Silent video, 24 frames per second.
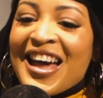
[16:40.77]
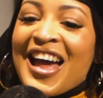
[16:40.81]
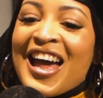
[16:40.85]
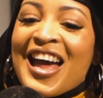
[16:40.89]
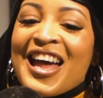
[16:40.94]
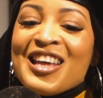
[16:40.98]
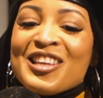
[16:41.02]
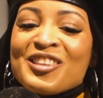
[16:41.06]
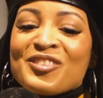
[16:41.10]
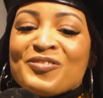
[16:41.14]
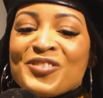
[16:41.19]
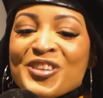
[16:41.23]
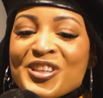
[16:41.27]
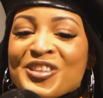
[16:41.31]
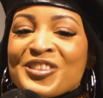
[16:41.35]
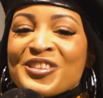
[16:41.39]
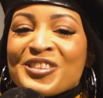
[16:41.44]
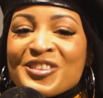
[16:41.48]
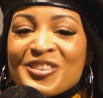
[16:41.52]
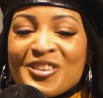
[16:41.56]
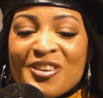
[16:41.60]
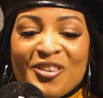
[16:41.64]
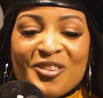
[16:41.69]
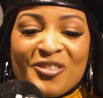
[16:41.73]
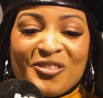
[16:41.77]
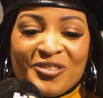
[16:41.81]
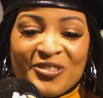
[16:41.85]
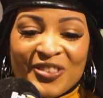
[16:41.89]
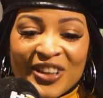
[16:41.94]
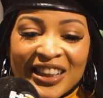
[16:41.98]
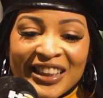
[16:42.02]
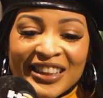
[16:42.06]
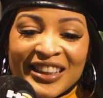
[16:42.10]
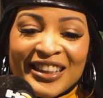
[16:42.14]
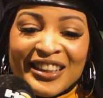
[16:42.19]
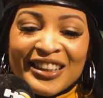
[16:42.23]
It's been so
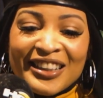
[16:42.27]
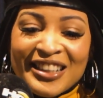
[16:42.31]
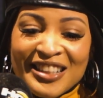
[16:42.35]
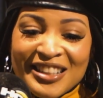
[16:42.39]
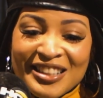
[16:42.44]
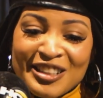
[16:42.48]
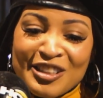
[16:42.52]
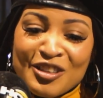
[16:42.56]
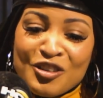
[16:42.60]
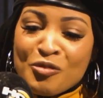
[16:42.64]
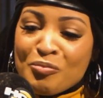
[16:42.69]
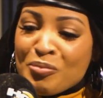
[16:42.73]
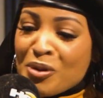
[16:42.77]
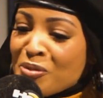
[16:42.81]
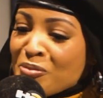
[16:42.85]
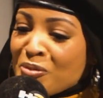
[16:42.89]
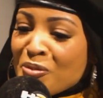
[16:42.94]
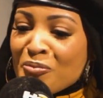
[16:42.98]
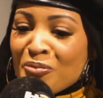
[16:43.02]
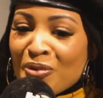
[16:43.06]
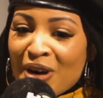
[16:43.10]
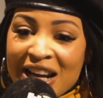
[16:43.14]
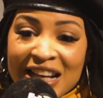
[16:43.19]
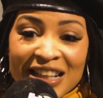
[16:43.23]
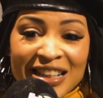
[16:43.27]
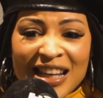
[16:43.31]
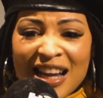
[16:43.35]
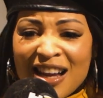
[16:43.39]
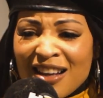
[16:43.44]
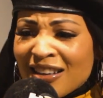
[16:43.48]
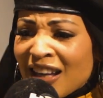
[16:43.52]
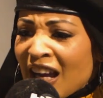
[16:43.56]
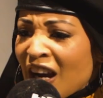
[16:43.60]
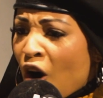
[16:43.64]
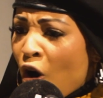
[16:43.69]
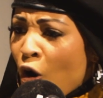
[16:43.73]
fun listening to people break down
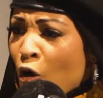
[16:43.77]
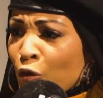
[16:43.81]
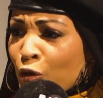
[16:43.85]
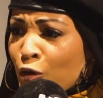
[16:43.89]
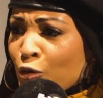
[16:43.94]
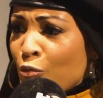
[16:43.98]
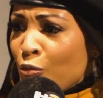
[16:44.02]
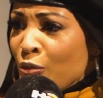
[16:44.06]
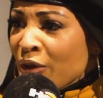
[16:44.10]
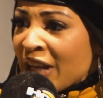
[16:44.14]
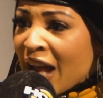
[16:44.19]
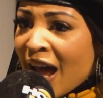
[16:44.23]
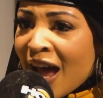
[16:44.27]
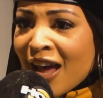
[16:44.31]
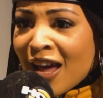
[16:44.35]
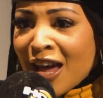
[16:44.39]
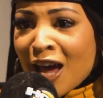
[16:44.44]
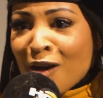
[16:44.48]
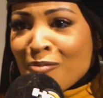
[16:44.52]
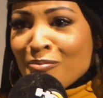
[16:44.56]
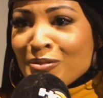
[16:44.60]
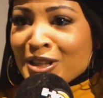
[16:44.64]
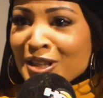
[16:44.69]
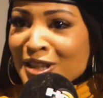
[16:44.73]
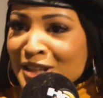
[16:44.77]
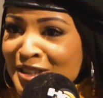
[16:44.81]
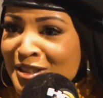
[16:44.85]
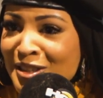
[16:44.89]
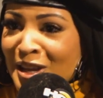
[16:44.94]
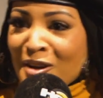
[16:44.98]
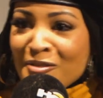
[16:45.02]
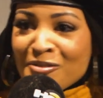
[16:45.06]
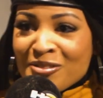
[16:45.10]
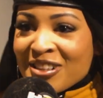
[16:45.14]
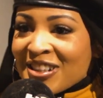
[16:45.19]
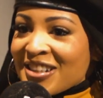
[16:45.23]
like, oh, so when that happened, this
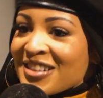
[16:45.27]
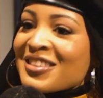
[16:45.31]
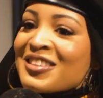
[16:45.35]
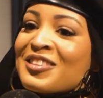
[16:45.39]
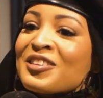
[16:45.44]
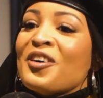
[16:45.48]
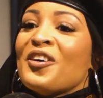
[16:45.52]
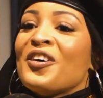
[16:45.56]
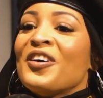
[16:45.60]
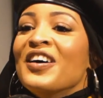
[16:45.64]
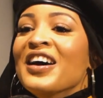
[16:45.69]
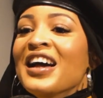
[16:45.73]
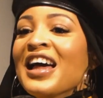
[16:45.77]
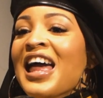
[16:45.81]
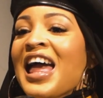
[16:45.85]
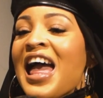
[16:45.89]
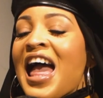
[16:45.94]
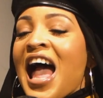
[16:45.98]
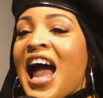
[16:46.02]
happened, this. Yeah.